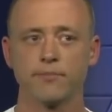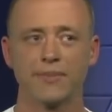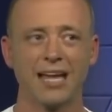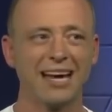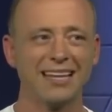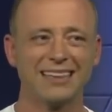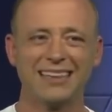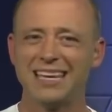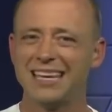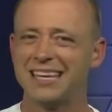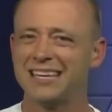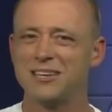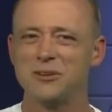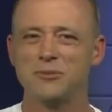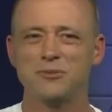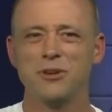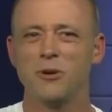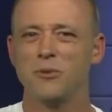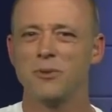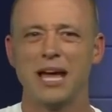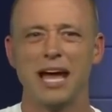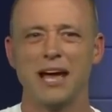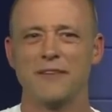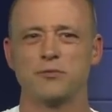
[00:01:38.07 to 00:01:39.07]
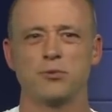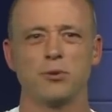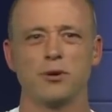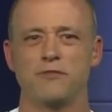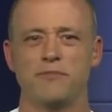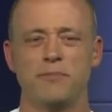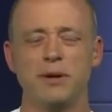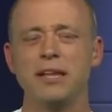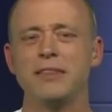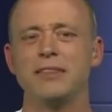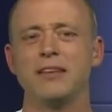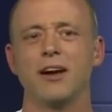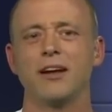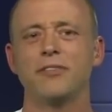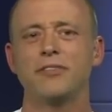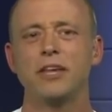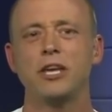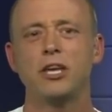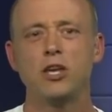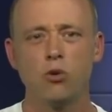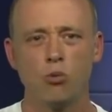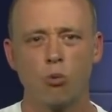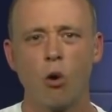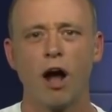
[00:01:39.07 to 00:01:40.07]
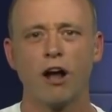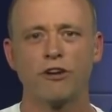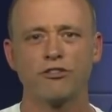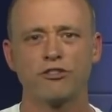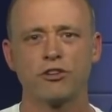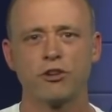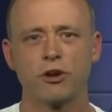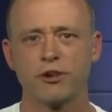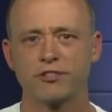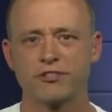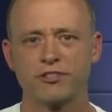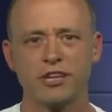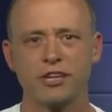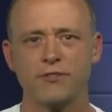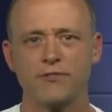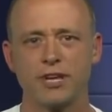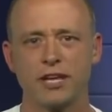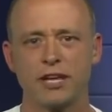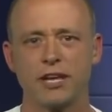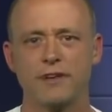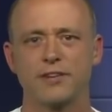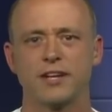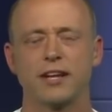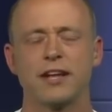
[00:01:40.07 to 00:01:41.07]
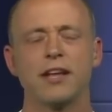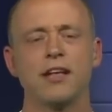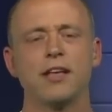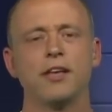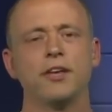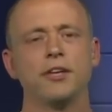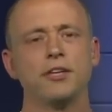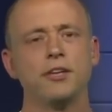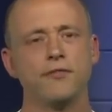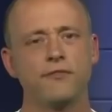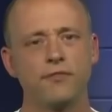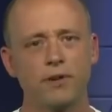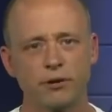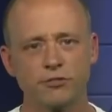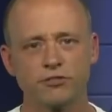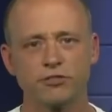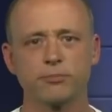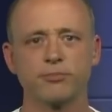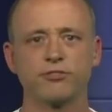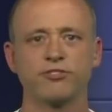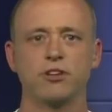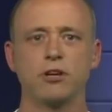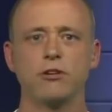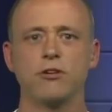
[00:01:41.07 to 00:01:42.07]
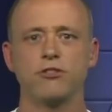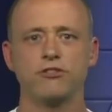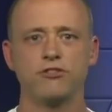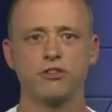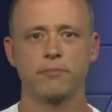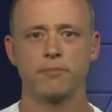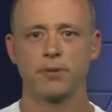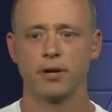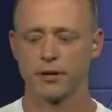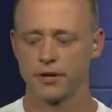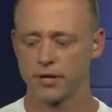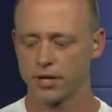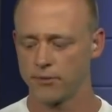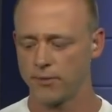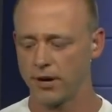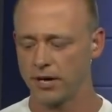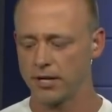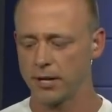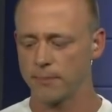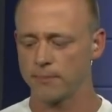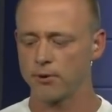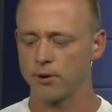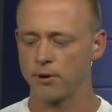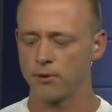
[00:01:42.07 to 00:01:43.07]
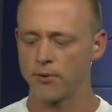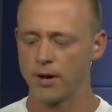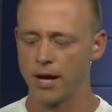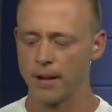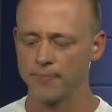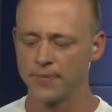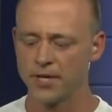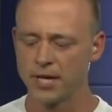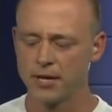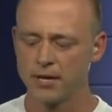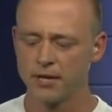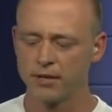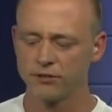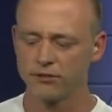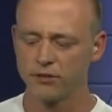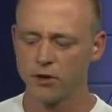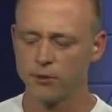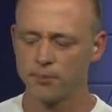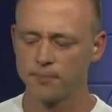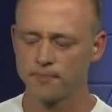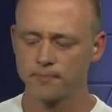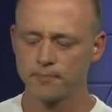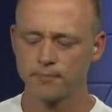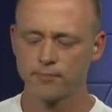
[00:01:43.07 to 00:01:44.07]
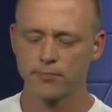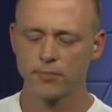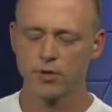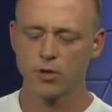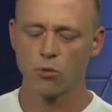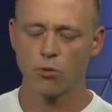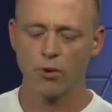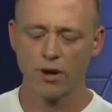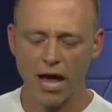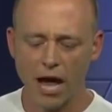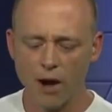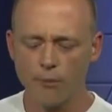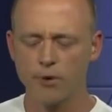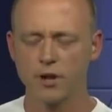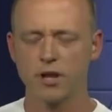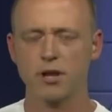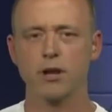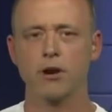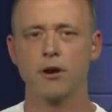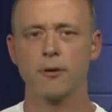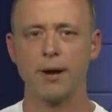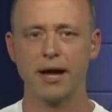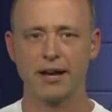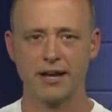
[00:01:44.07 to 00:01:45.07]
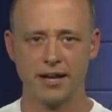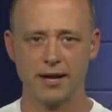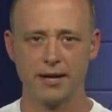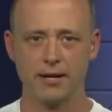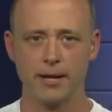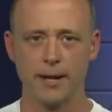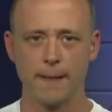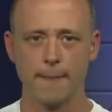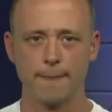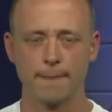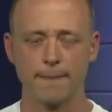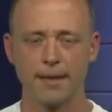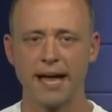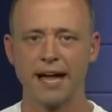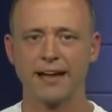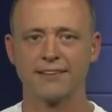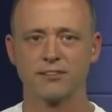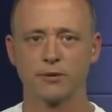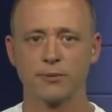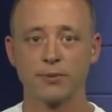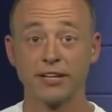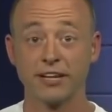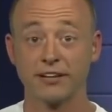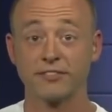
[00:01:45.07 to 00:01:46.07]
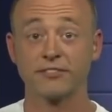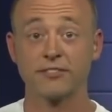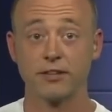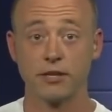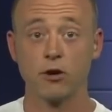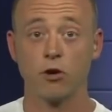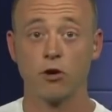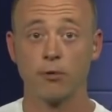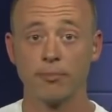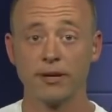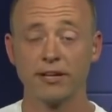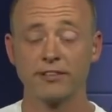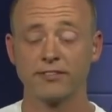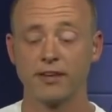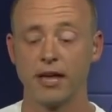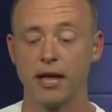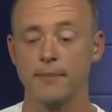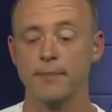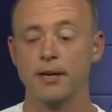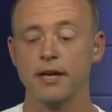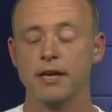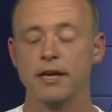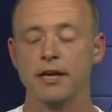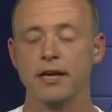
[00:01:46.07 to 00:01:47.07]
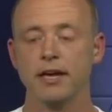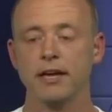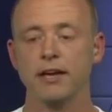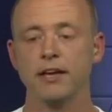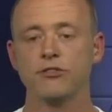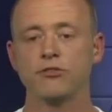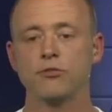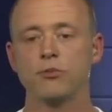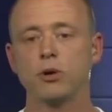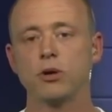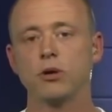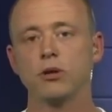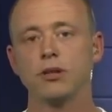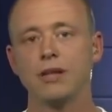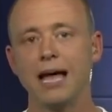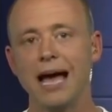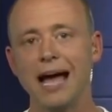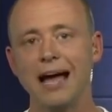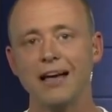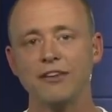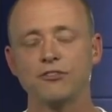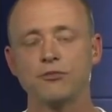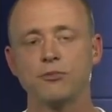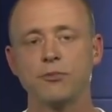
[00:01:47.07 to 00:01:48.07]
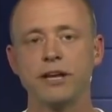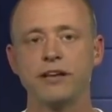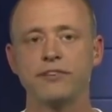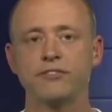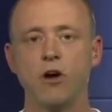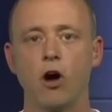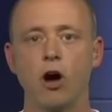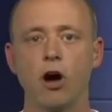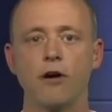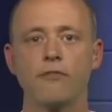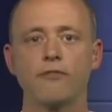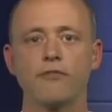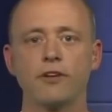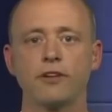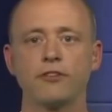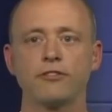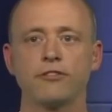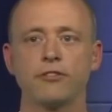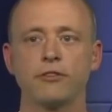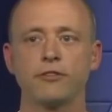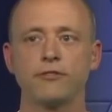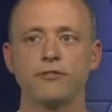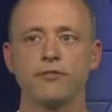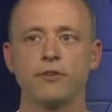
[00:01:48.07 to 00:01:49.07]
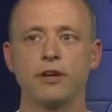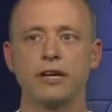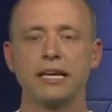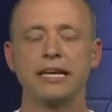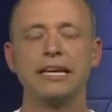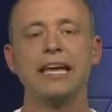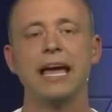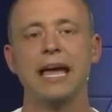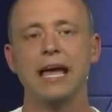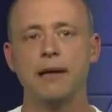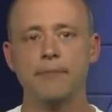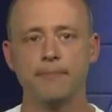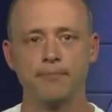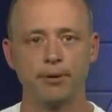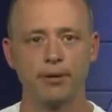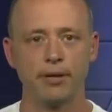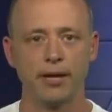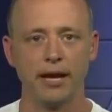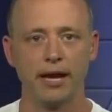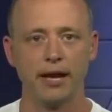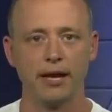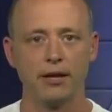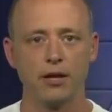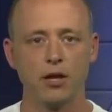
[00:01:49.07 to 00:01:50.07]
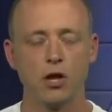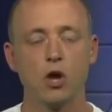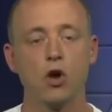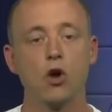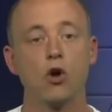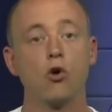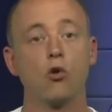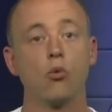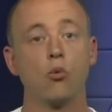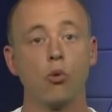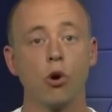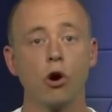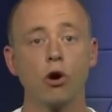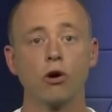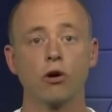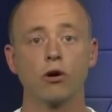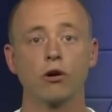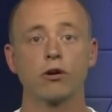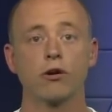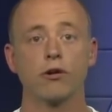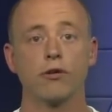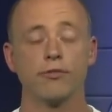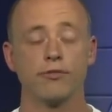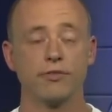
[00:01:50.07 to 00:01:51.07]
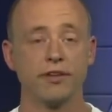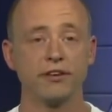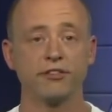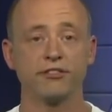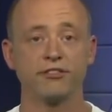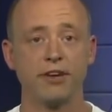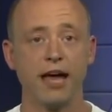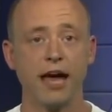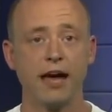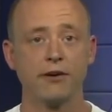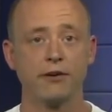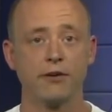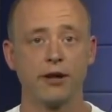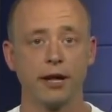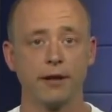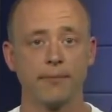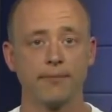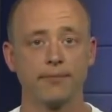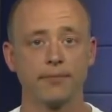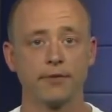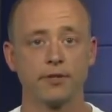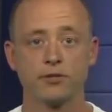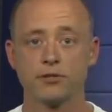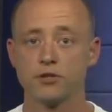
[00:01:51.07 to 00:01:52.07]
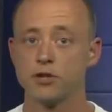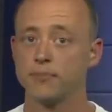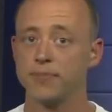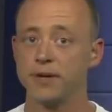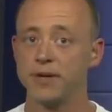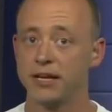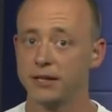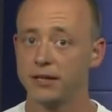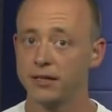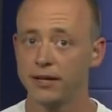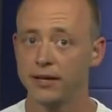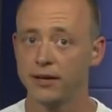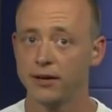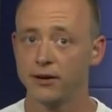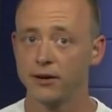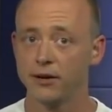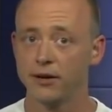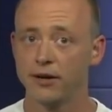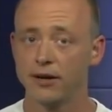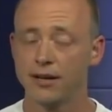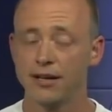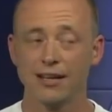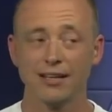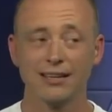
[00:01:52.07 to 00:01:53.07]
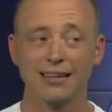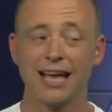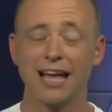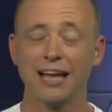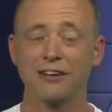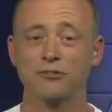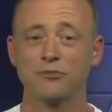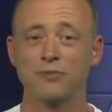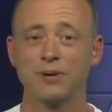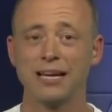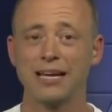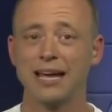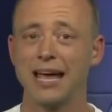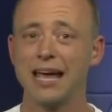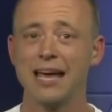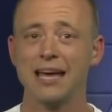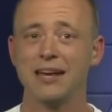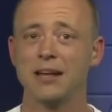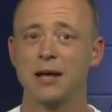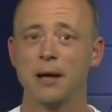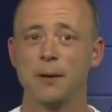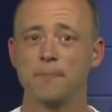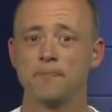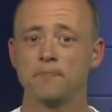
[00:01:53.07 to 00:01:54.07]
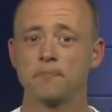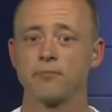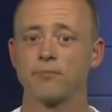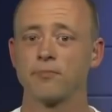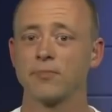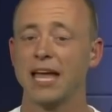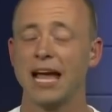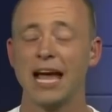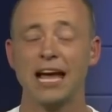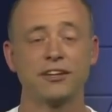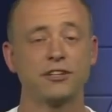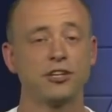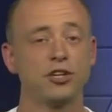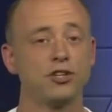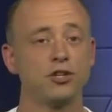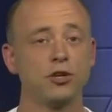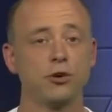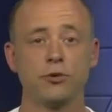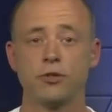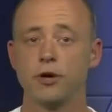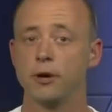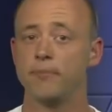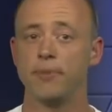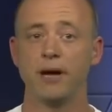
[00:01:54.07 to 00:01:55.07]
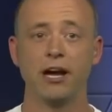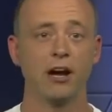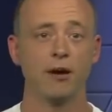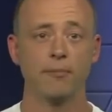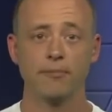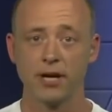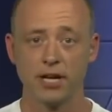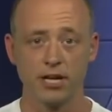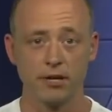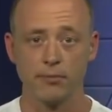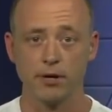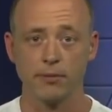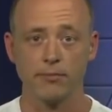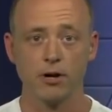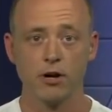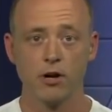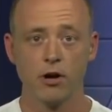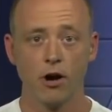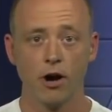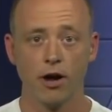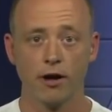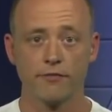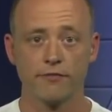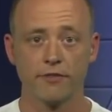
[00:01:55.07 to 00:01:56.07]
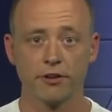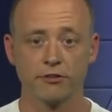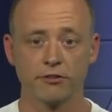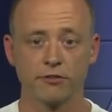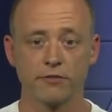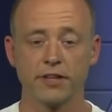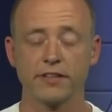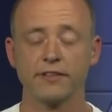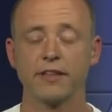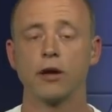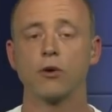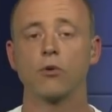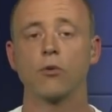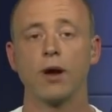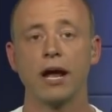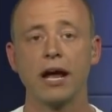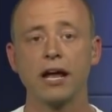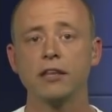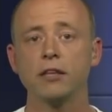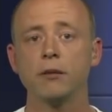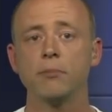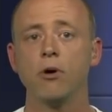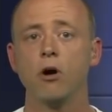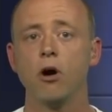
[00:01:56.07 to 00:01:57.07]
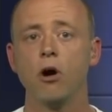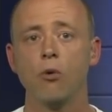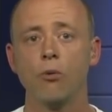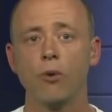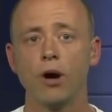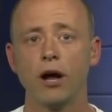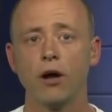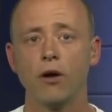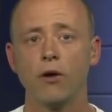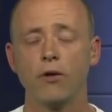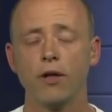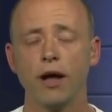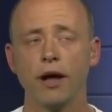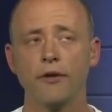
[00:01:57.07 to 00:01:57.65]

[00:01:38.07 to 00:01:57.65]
I think you don't have to have been there. I think you watched it on TV even. You felt some synergy building around that program. So what I want to know about A&M as it relates to the Ole Miss game is will last week's offensive game plan work this Saturday? To be clear, last week A&M had to do the bare minimum offensively. They ran the ball well.